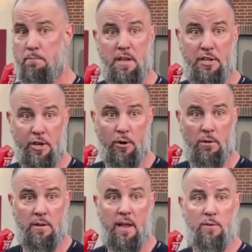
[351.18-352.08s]
mid-year.
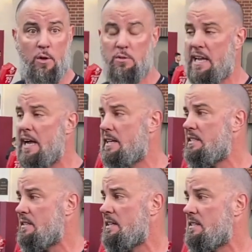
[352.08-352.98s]
And for those guys,
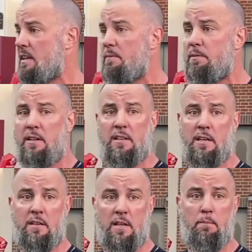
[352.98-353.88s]
that's that's infinitely
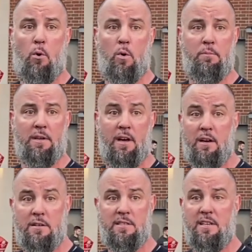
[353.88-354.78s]
important
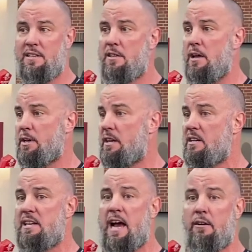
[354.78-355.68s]
because now they're getting an
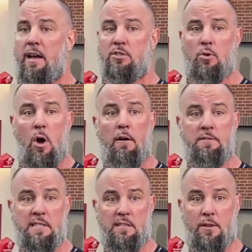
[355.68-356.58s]
entire extra
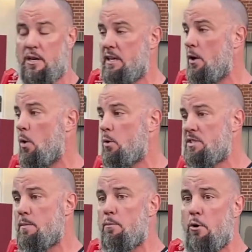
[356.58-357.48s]
off-season. They're going to get a whole
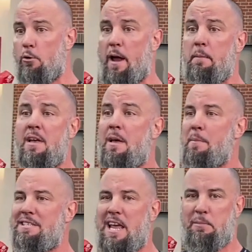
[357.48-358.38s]
summer program.
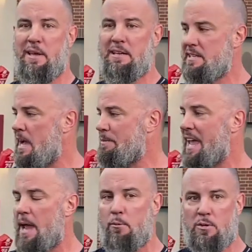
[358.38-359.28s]
By the time
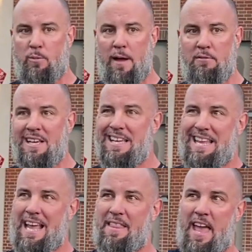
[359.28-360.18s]
camp rolls around, yeah, they